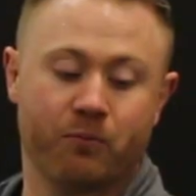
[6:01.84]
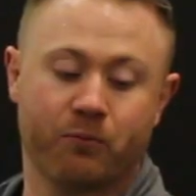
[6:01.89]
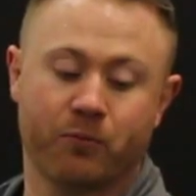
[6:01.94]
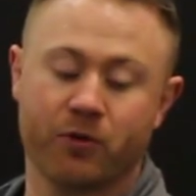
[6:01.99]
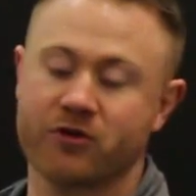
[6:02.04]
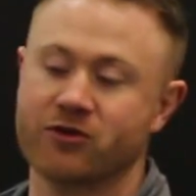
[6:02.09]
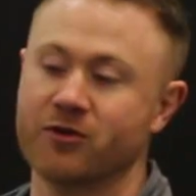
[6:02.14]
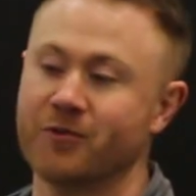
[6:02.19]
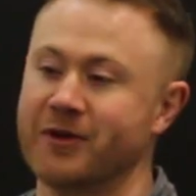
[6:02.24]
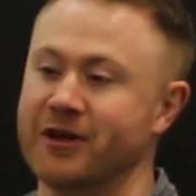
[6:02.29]

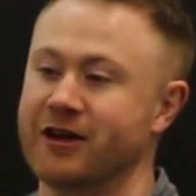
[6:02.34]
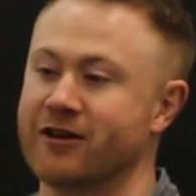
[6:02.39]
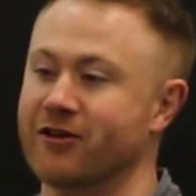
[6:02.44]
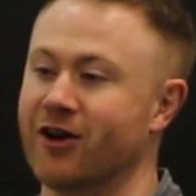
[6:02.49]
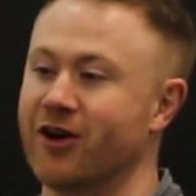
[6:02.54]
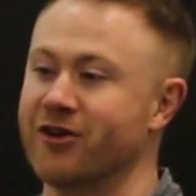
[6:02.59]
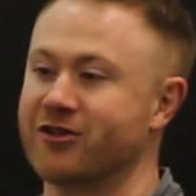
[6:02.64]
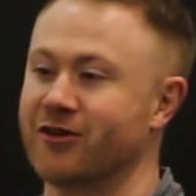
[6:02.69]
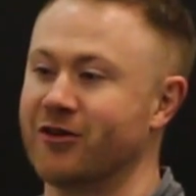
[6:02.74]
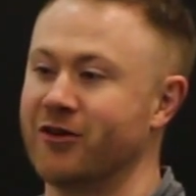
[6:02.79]
but something that's
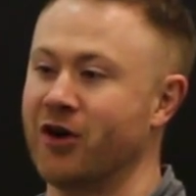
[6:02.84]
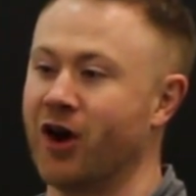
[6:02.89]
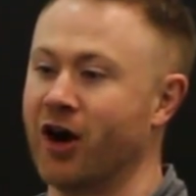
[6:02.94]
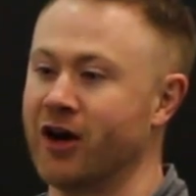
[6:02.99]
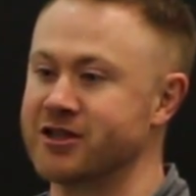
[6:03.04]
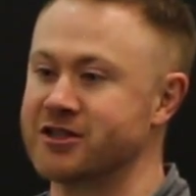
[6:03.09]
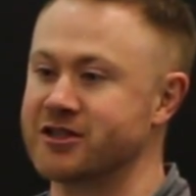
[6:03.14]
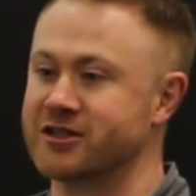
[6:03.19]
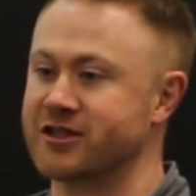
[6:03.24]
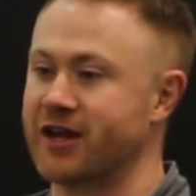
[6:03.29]
also
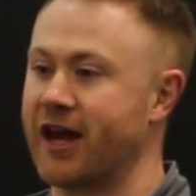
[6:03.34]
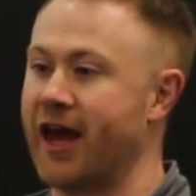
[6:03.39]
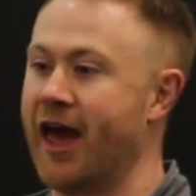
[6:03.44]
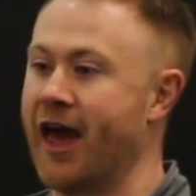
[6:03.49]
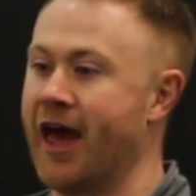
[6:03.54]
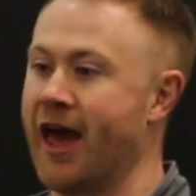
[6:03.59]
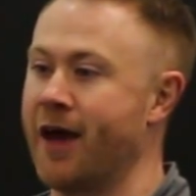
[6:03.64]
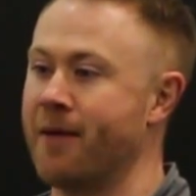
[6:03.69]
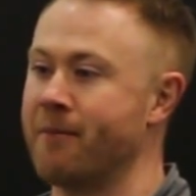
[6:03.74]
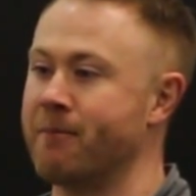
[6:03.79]
not,
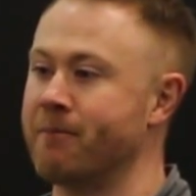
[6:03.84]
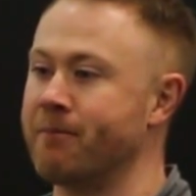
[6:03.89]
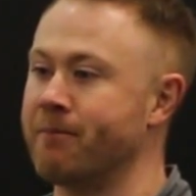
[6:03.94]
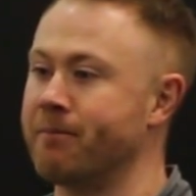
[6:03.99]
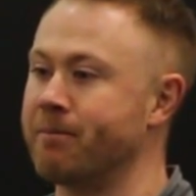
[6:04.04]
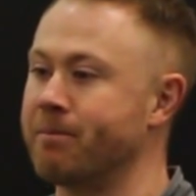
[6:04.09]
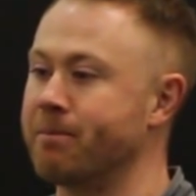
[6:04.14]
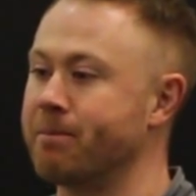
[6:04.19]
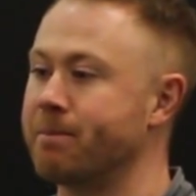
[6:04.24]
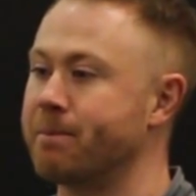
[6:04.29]

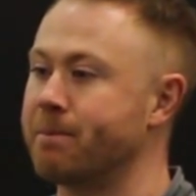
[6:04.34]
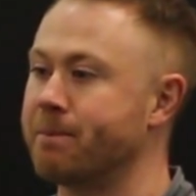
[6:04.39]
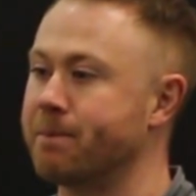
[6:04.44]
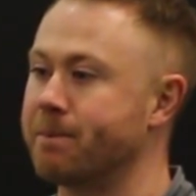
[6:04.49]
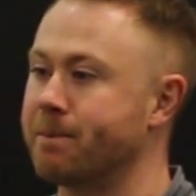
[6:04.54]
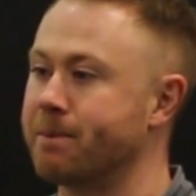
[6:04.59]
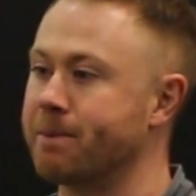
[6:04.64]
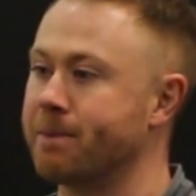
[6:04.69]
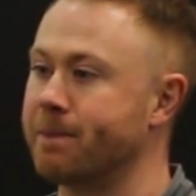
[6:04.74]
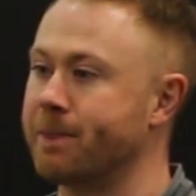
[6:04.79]
something
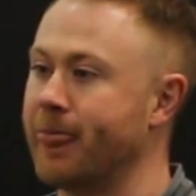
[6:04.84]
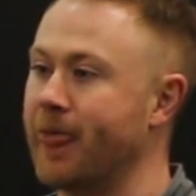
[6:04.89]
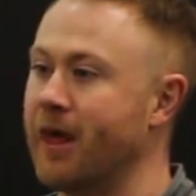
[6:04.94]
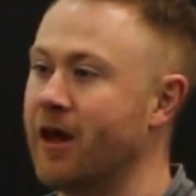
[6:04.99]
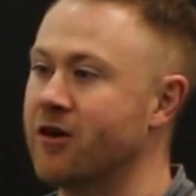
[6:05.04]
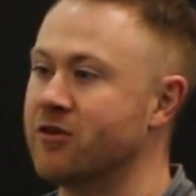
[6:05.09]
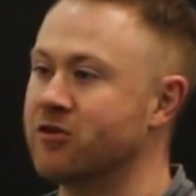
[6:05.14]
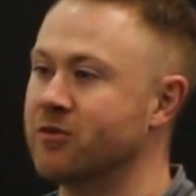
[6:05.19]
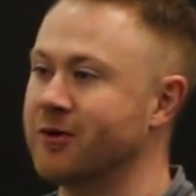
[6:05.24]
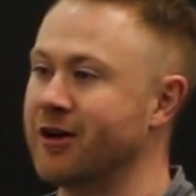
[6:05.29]

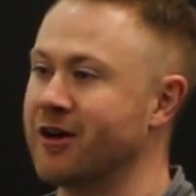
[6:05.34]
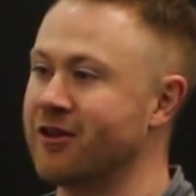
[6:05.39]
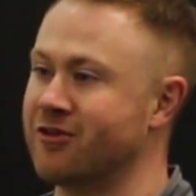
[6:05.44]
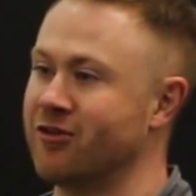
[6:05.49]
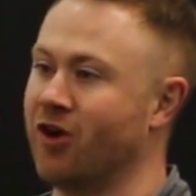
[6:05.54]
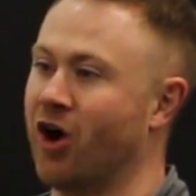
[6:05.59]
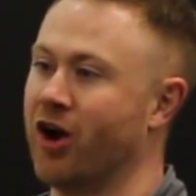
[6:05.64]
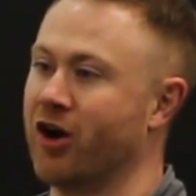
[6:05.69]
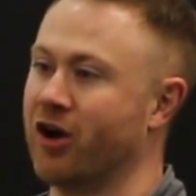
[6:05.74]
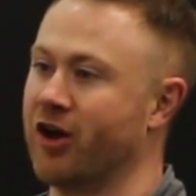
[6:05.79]
that's
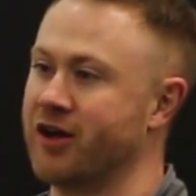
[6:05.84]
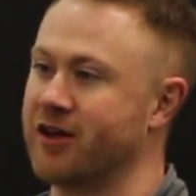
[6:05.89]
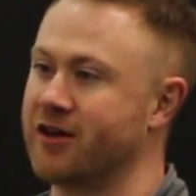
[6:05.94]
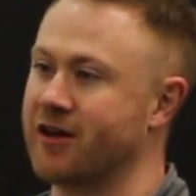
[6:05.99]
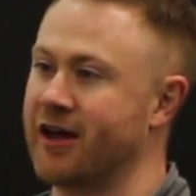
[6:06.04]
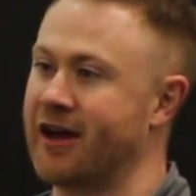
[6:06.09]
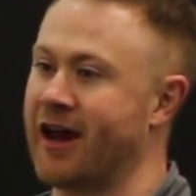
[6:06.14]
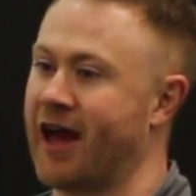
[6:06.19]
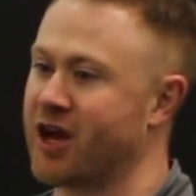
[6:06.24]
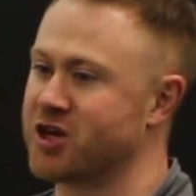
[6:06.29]
not
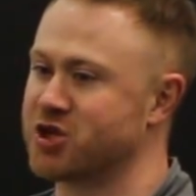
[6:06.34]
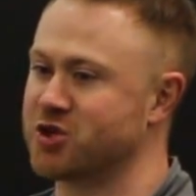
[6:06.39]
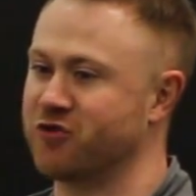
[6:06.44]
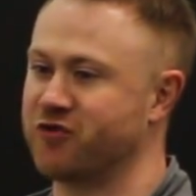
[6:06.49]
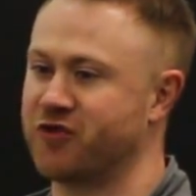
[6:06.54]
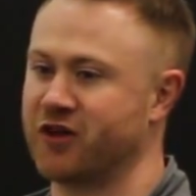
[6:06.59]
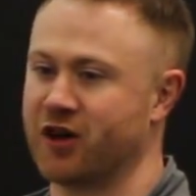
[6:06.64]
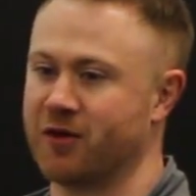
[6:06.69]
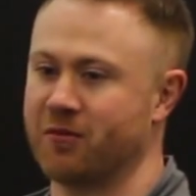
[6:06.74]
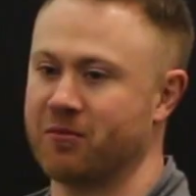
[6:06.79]
like an action
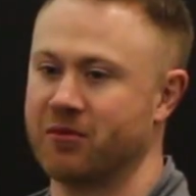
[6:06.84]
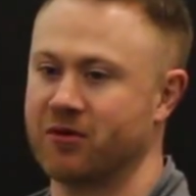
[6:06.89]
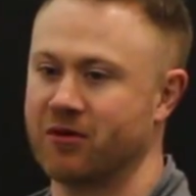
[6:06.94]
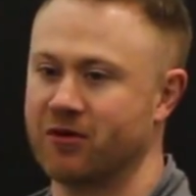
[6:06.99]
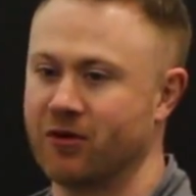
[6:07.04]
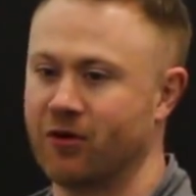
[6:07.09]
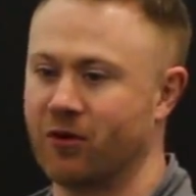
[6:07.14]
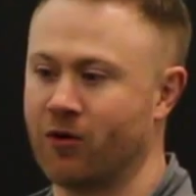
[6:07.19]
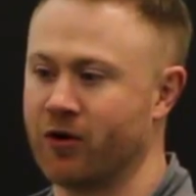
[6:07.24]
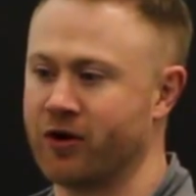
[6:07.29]
film
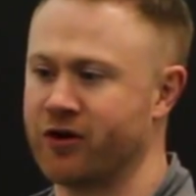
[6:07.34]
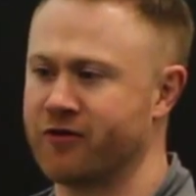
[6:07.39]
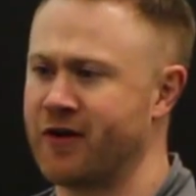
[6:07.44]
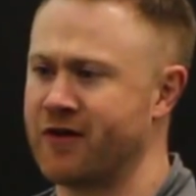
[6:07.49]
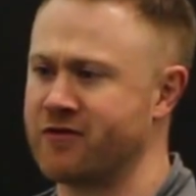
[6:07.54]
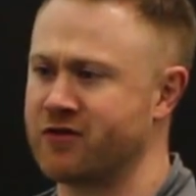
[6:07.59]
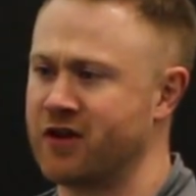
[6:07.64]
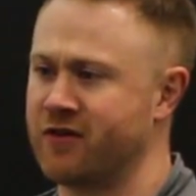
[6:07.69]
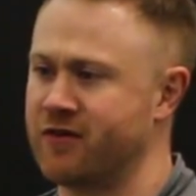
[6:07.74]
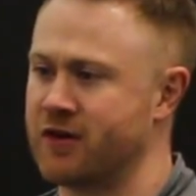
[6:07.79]
or your
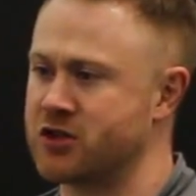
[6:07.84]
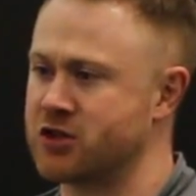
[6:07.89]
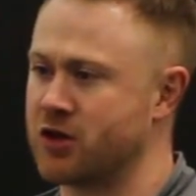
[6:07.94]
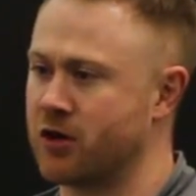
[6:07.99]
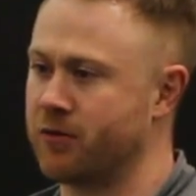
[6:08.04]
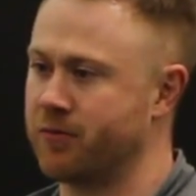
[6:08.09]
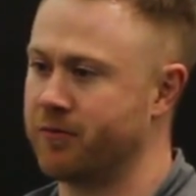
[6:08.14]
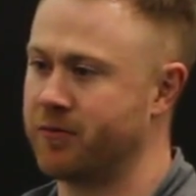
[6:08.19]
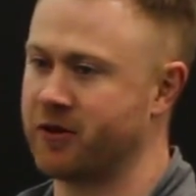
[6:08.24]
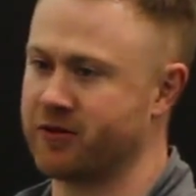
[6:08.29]
favorite TV
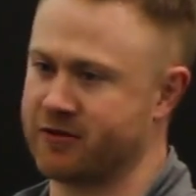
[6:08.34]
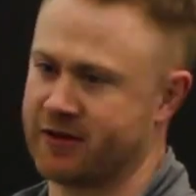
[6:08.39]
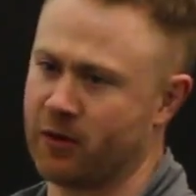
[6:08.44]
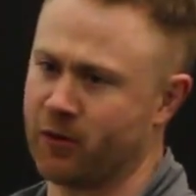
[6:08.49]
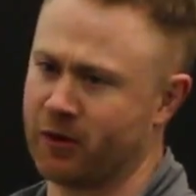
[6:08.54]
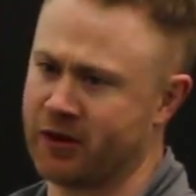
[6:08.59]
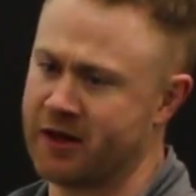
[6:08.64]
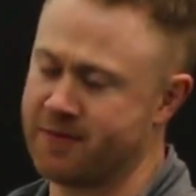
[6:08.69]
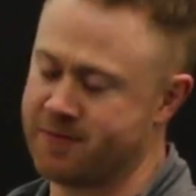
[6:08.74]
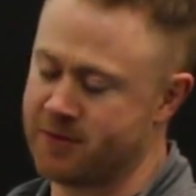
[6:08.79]
show, because that
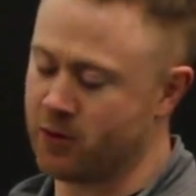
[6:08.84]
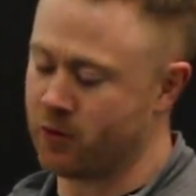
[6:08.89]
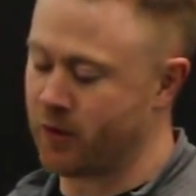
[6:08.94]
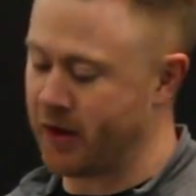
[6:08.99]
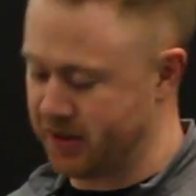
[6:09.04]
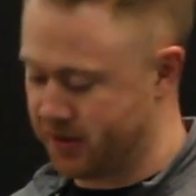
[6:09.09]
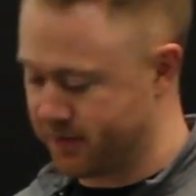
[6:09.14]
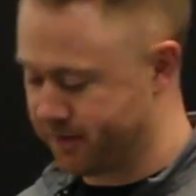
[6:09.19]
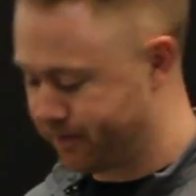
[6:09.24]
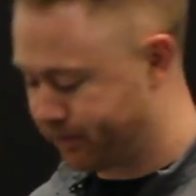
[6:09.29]
will keep you
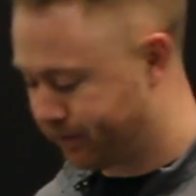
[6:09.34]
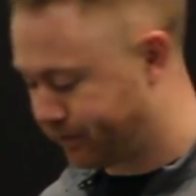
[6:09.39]
awake.